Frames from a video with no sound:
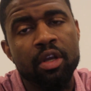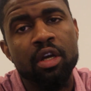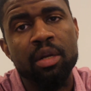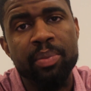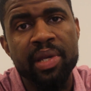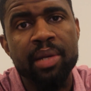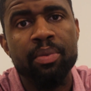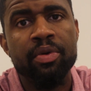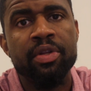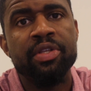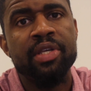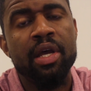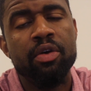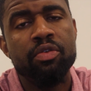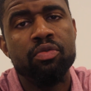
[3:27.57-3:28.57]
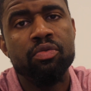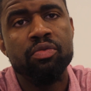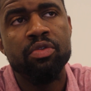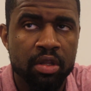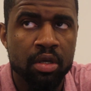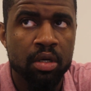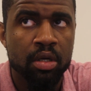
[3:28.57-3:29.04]
They're gonna be able to tell
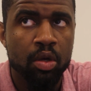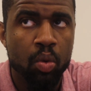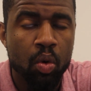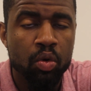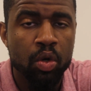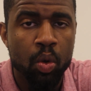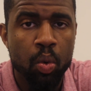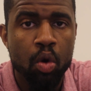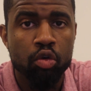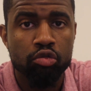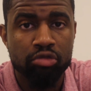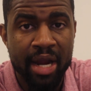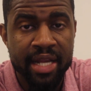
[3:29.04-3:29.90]
you the quote unquote